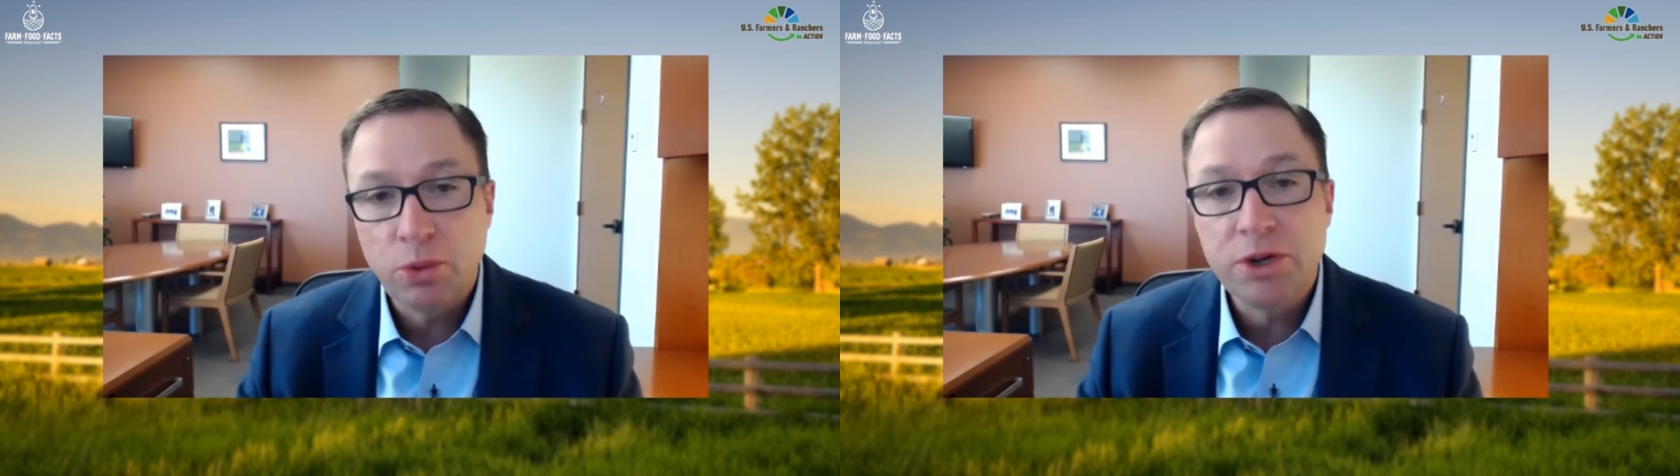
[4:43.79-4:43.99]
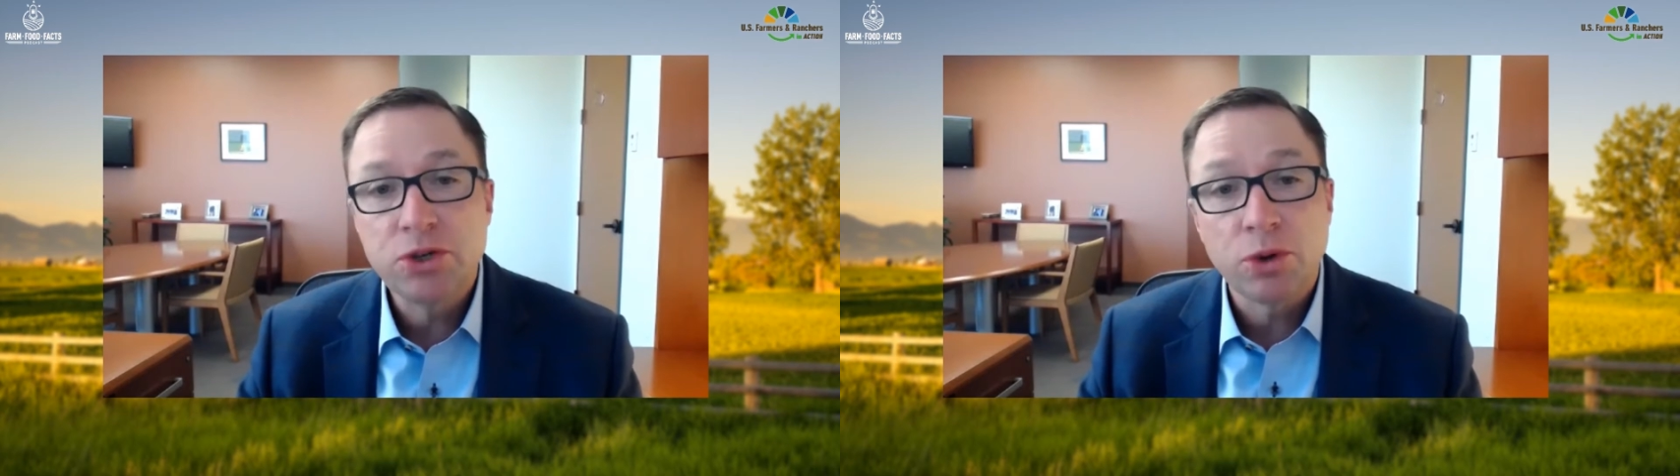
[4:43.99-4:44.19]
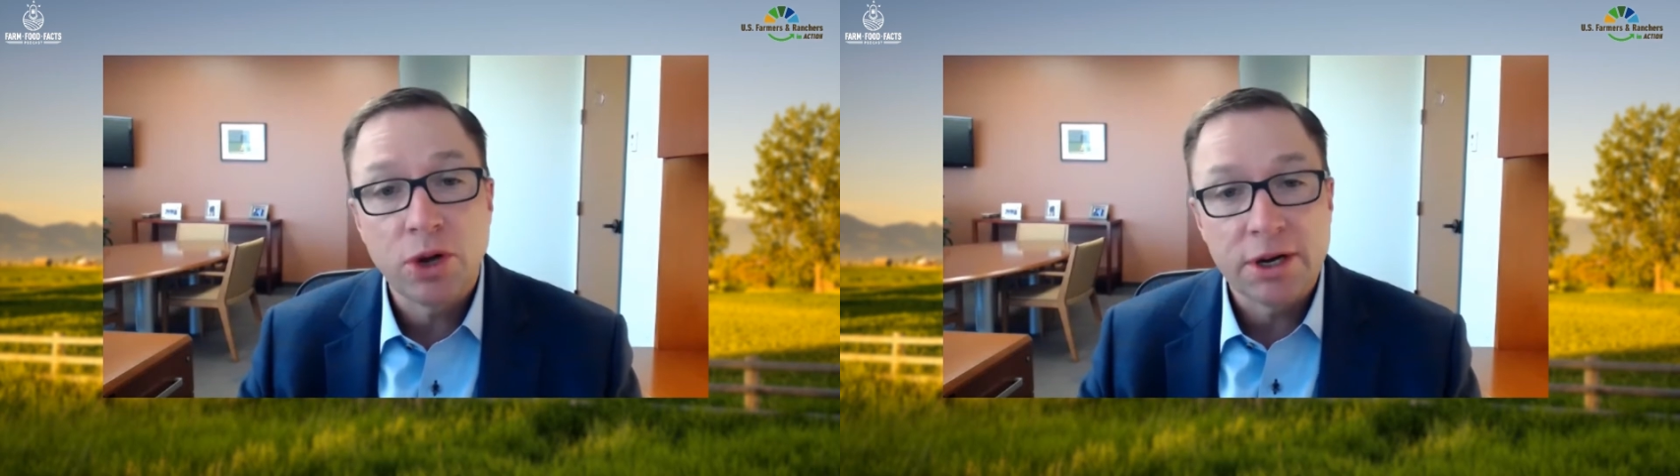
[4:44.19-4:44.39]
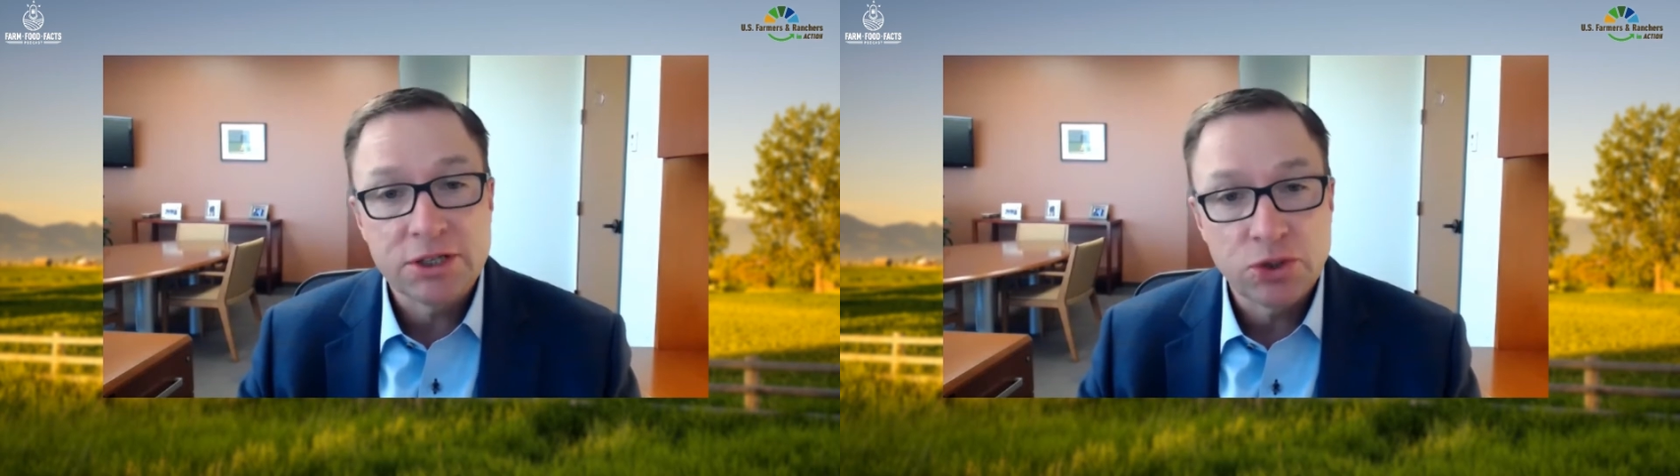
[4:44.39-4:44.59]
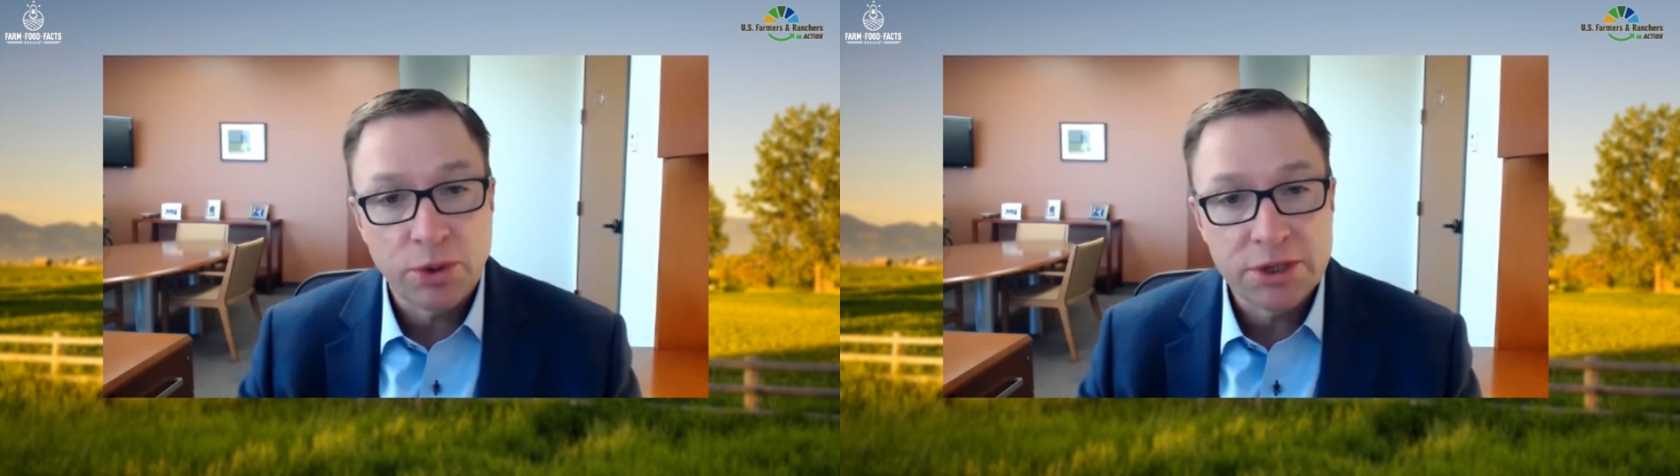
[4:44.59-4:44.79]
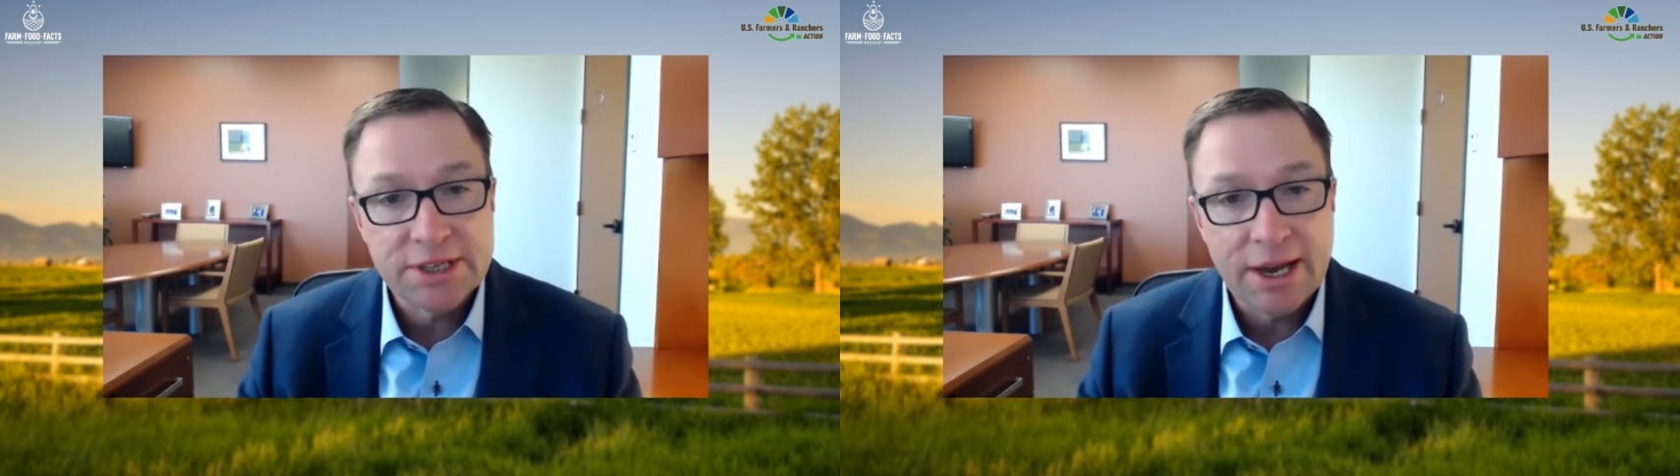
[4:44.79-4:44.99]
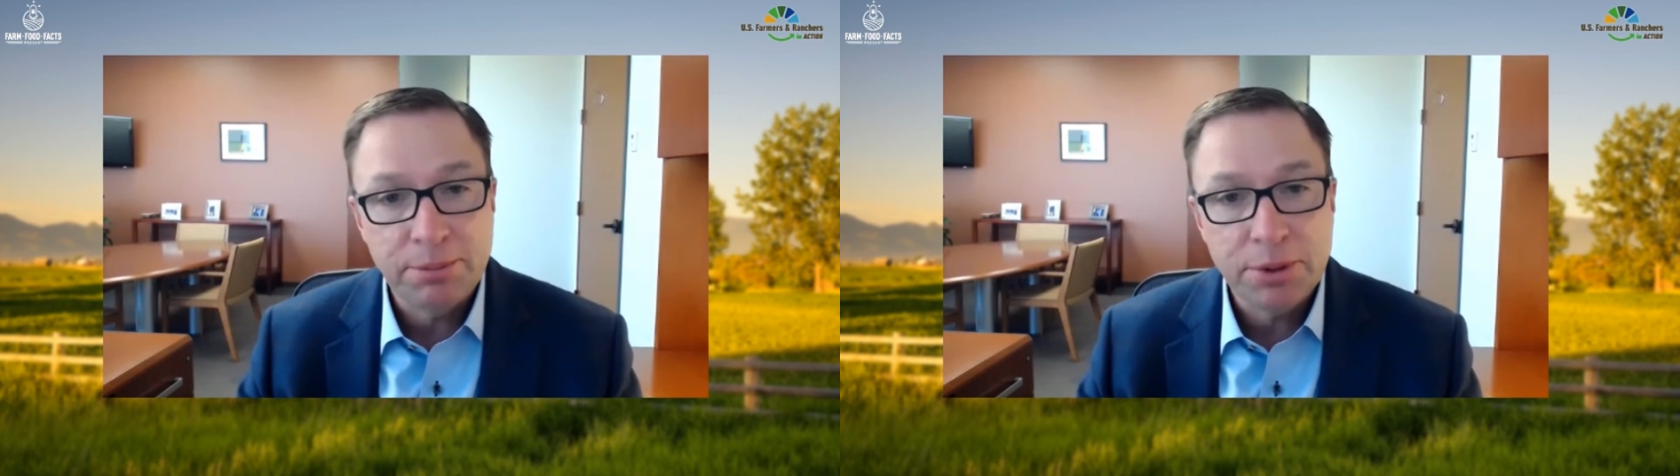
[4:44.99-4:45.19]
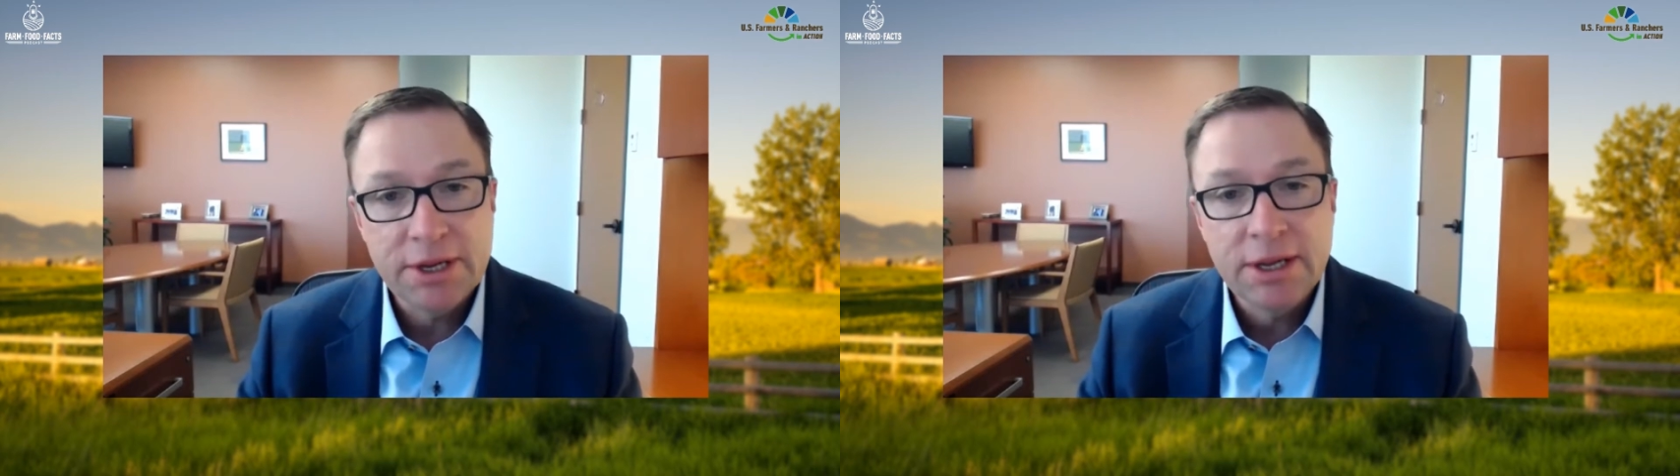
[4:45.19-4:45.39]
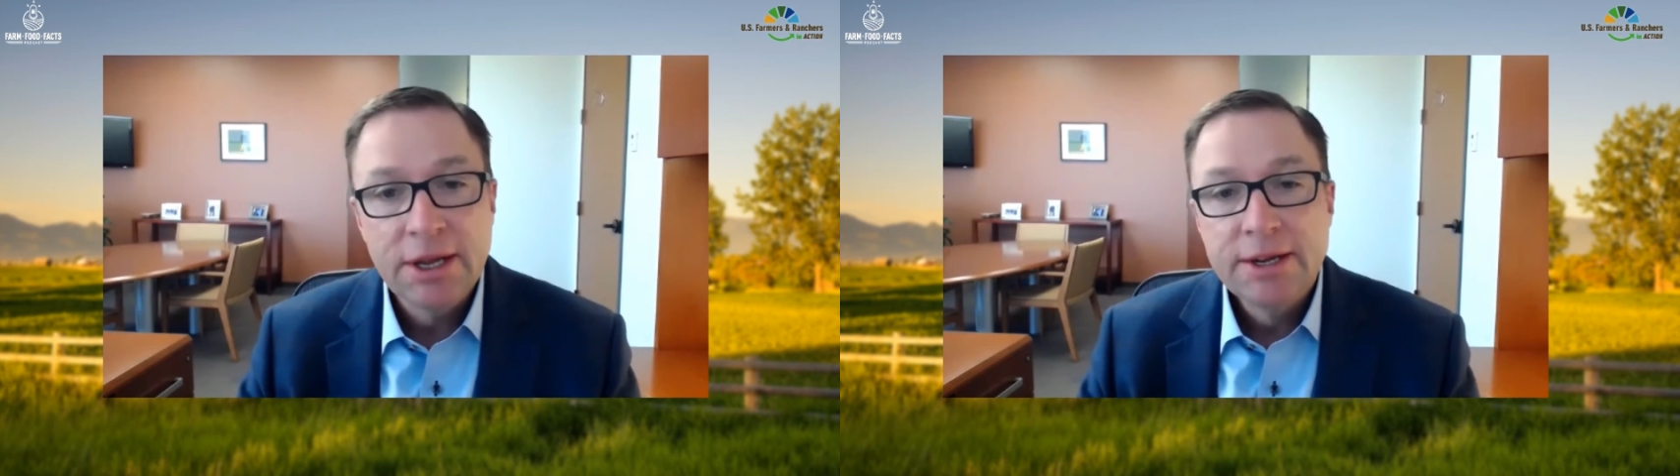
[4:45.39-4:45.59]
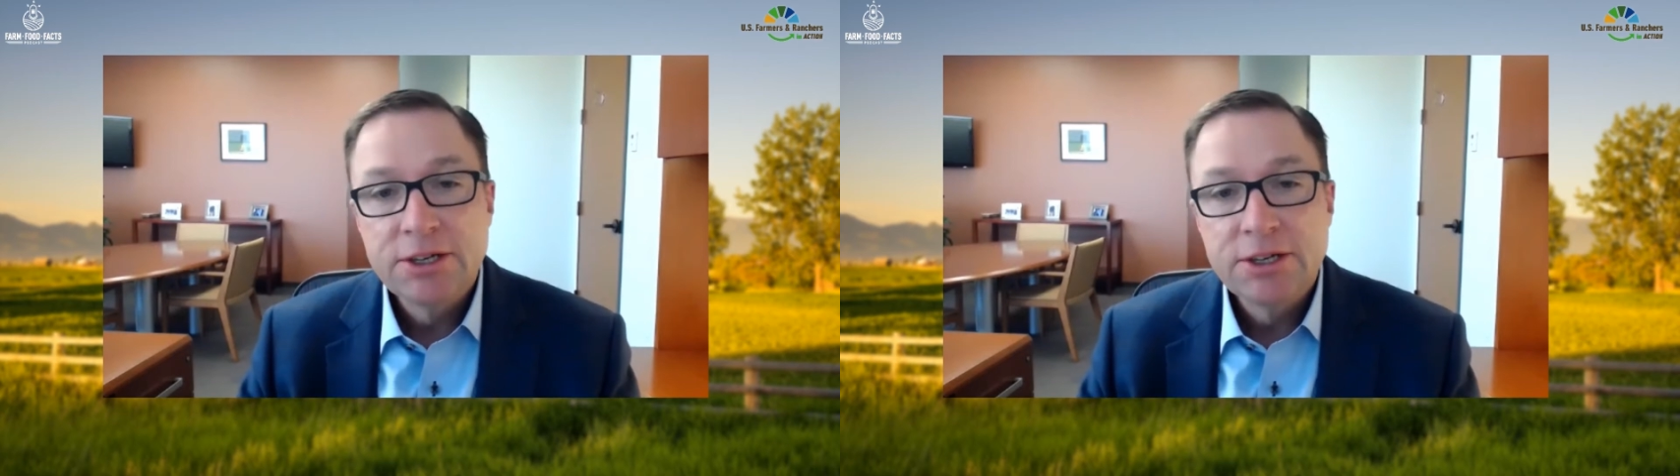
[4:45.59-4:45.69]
we do a lot of soil sampling